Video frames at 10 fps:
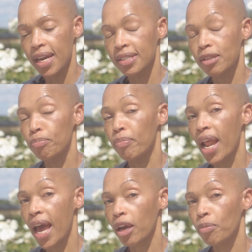as a
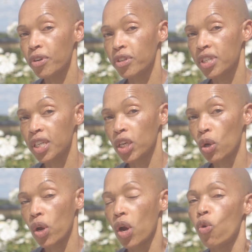black person
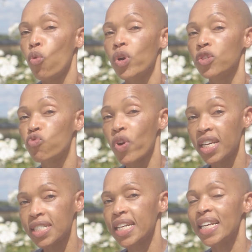who was
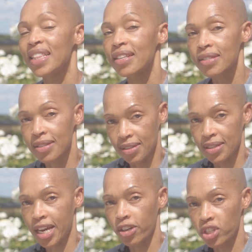raised in this
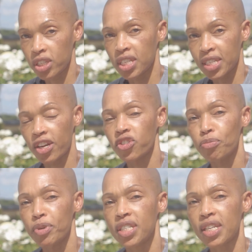country
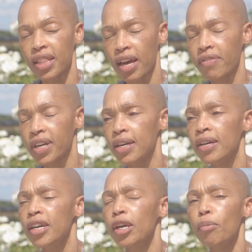being South
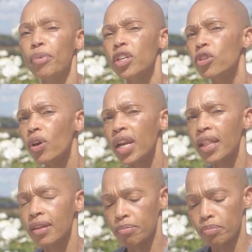Africa, but in all
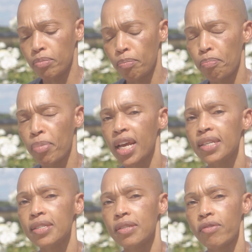other
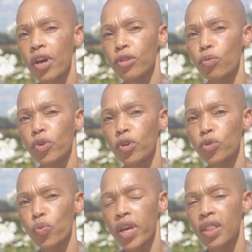places around the
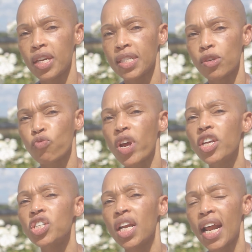world where there is a
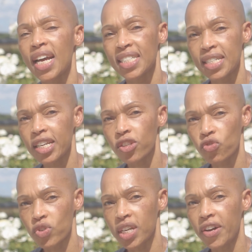racialized
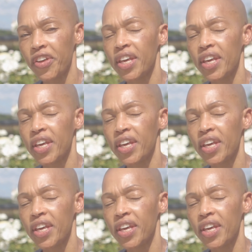history,